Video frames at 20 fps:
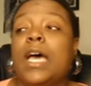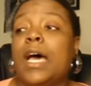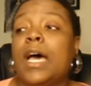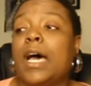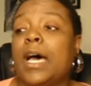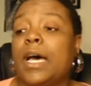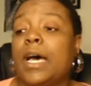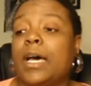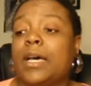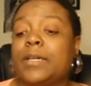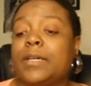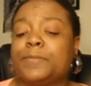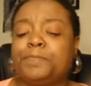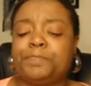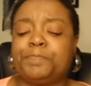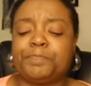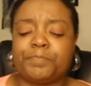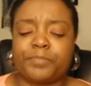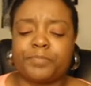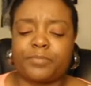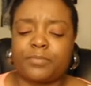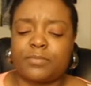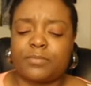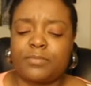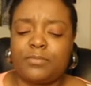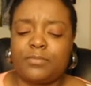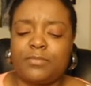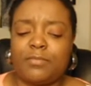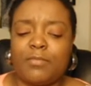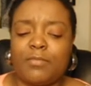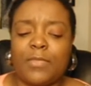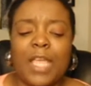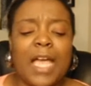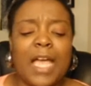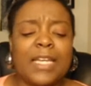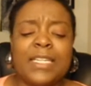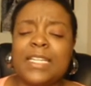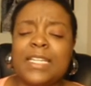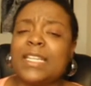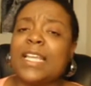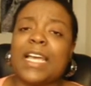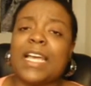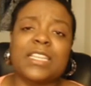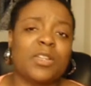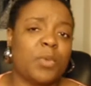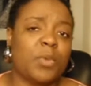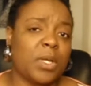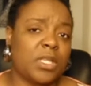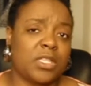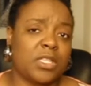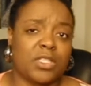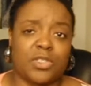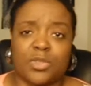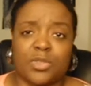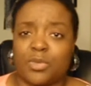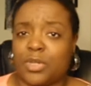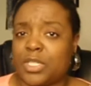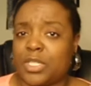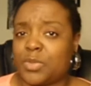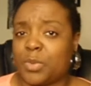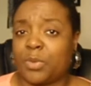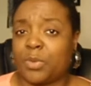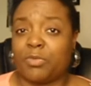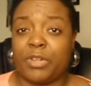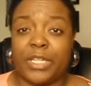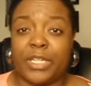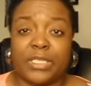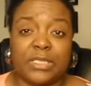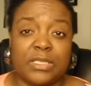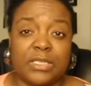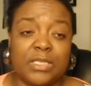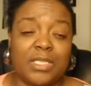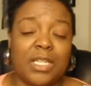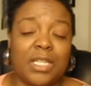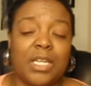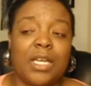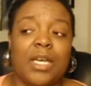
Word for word: Uh, I didn't like the way that the stories were written.